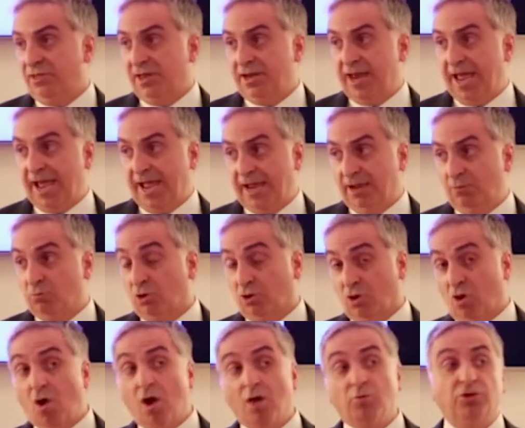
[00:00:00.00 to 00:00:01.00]
than a what
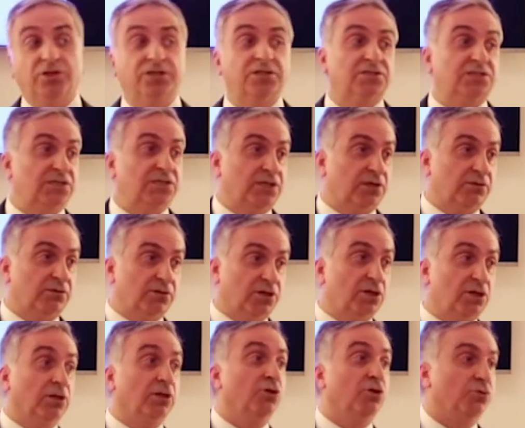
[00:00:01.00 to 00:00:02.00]
I would consider the
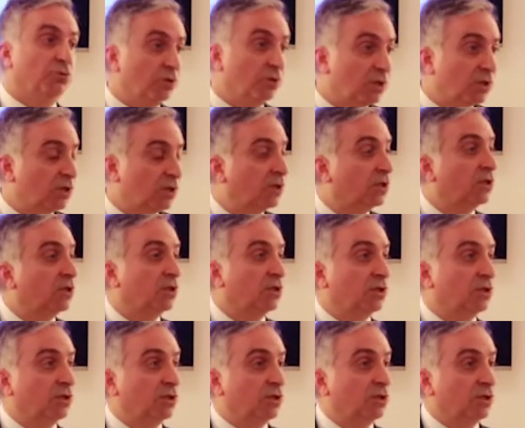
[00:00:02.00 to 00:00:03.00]
glue,
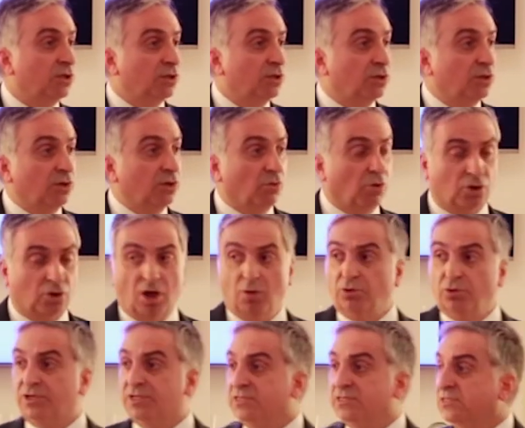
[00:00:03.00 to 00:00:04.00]
what I
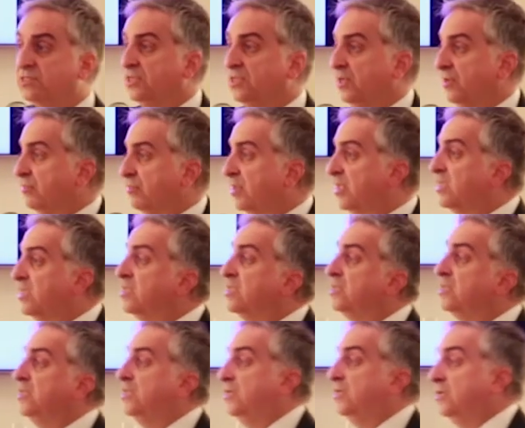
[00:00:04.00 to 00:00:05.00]
would consider the
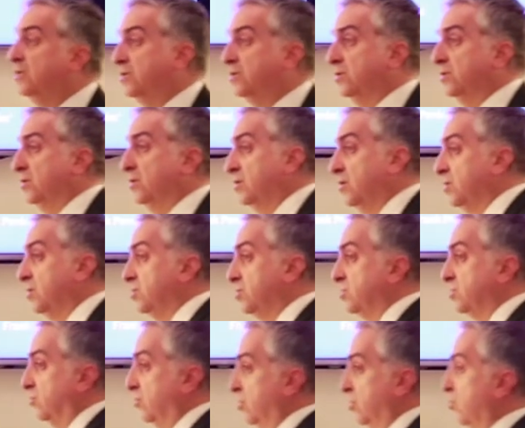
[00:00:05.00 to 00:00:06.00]
key
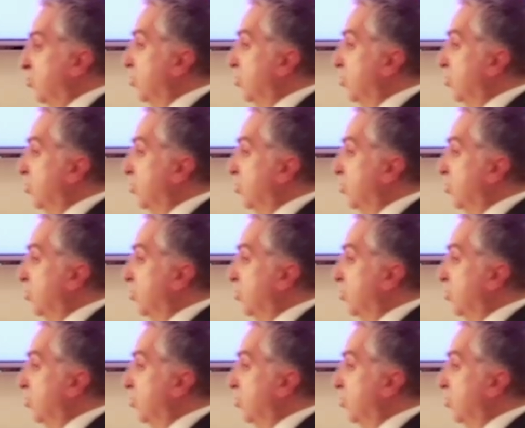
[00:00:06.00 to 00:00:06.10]
to an